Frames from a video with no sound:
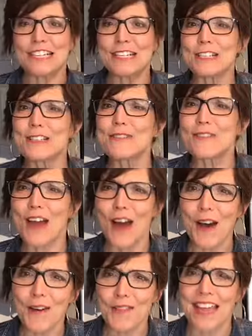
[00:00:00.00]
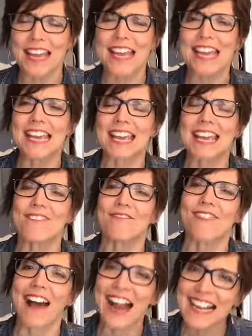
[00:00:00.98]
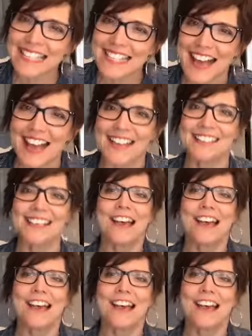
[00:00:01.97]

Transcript: Did you know that he invites us